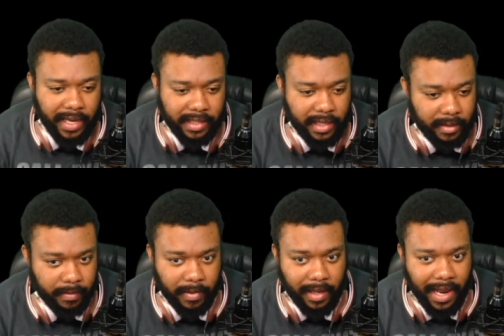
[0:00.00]
As this
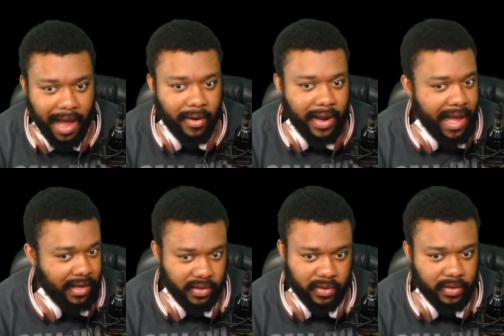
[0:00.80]
loud
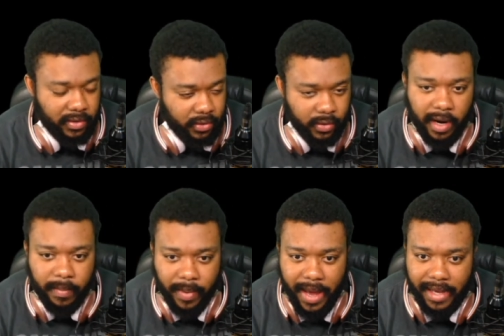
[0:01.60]
ass truck
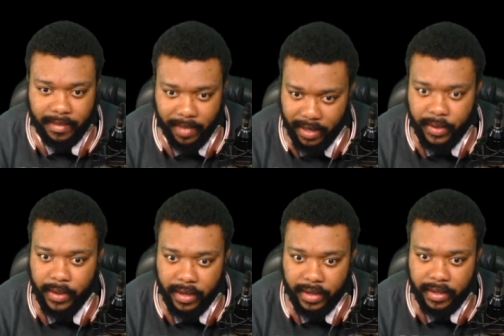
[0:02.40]
passed my
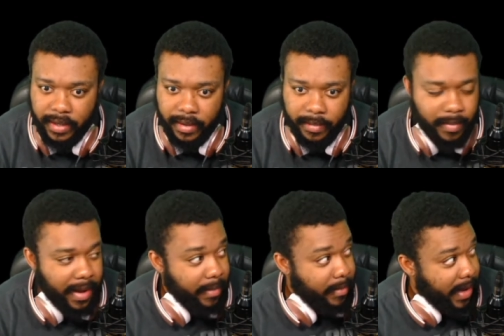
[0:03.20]
door, my